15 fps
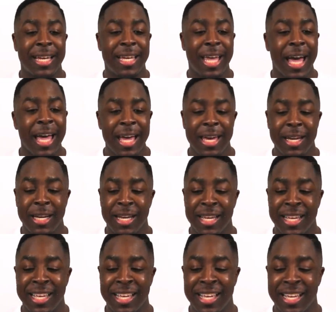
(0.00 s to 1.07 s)
God,
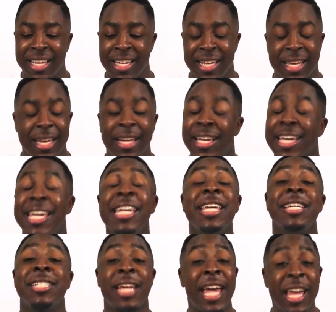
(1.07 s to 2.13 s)
He
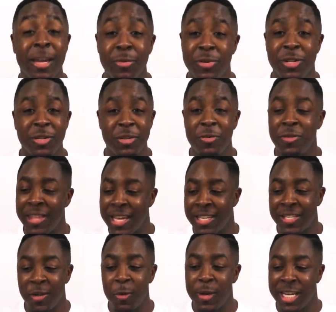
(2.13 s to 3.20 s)
is able to do
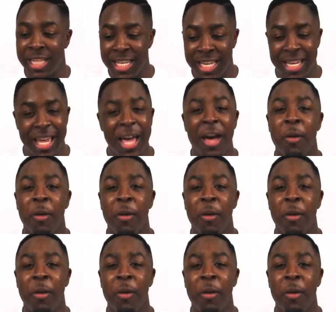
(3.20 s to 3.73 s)
things quickly,